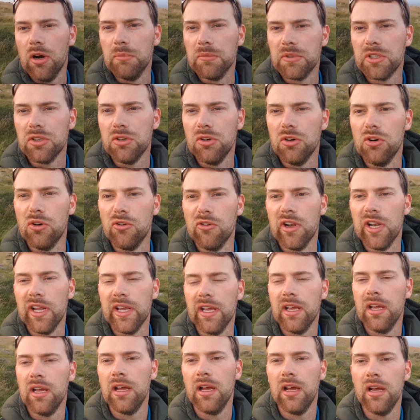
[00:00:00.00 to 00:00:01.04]
tour
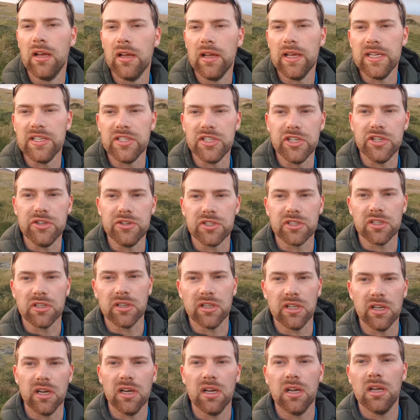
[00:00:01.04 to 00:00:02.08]
really. It's used on
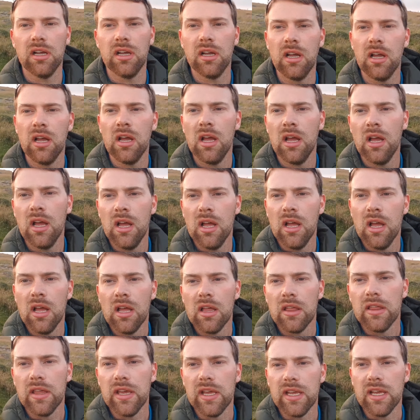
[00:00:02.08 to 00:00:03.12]
the
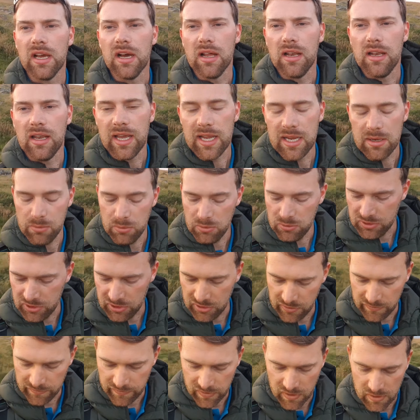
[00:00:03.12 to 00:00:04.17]
labels
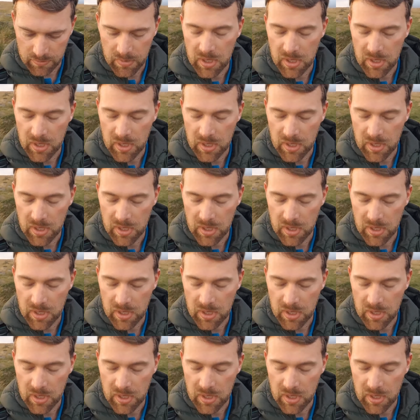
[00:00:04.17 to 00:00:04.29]
of